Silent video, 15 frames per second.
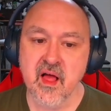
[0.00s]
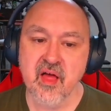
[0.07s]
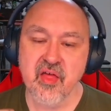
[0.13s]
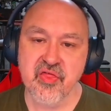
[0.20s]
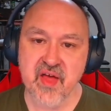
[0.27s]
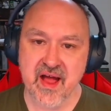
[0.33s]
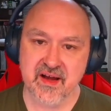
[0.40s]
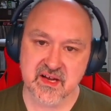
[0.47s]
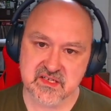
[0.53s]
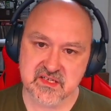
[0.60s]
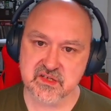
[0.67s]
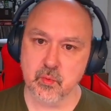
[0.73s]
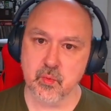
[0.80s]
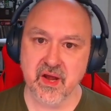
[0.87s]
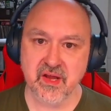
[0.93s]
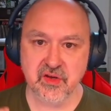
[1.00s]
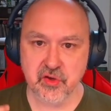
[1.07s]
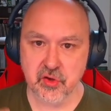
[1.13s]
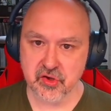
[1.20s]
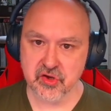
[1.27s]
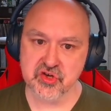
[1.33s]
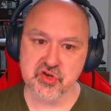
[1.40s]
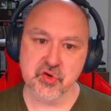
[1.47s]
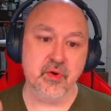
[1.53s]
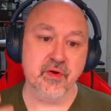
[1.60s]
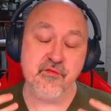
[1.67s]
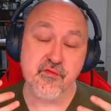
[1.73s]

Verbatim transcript: That is the way you can do it